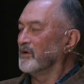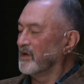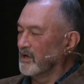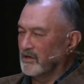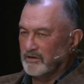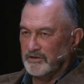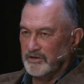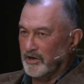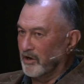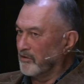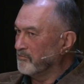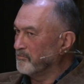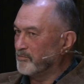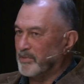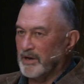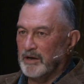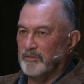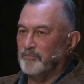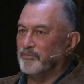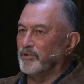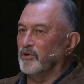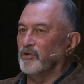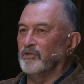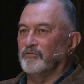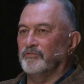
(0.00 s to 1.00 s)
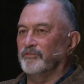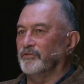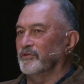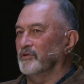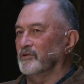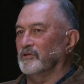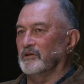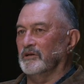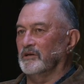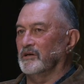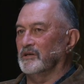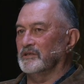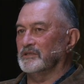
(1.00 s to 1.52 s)
Don't pump on
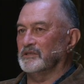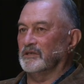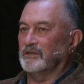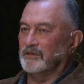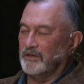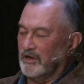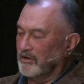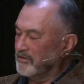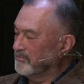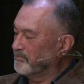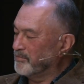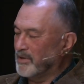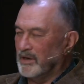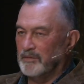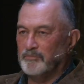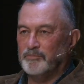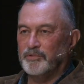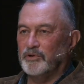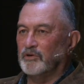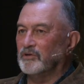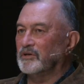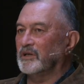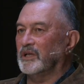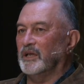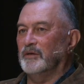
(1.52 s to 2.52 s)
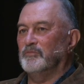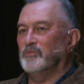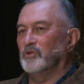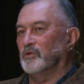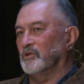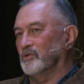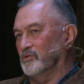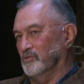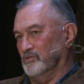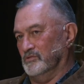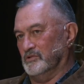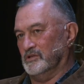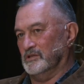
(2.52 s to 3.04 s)
fertiliser. Don't pump on
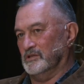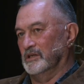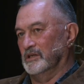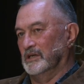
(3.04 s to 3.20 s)
chemicals.